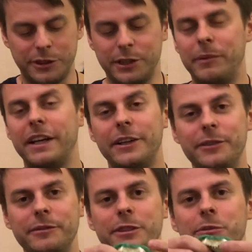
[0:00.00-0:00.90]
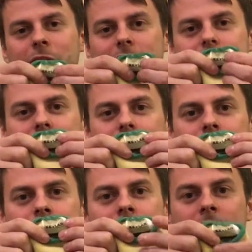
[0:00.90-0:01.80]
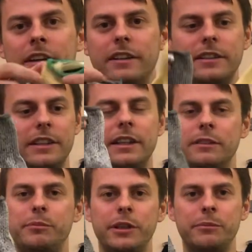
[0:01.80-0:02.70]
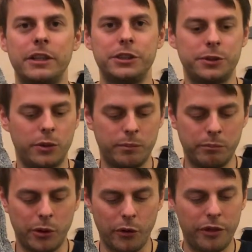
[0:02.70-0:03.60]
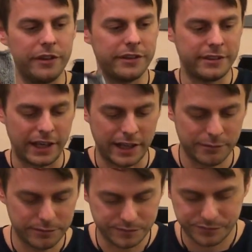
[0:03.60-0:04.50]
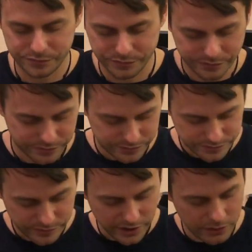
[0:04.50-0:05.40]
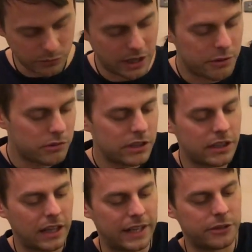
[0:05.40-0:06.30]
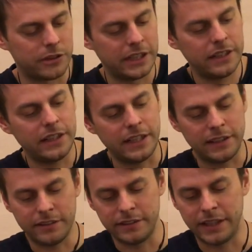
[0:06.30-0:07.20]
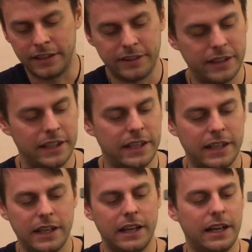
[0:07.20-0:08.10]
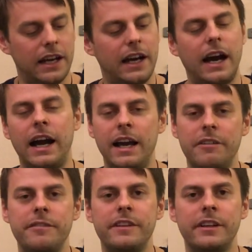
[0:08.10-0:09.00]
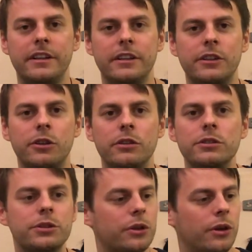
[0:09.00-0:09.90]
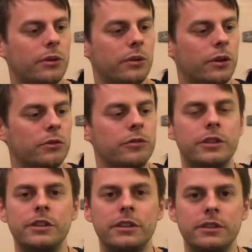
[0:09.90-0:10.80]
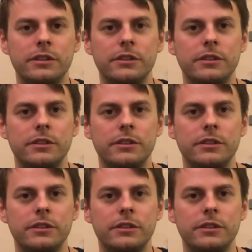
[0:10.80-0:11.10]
really matter. This one is Kevlar. It's pretty much both the same. What I really like on it is that I have the control over the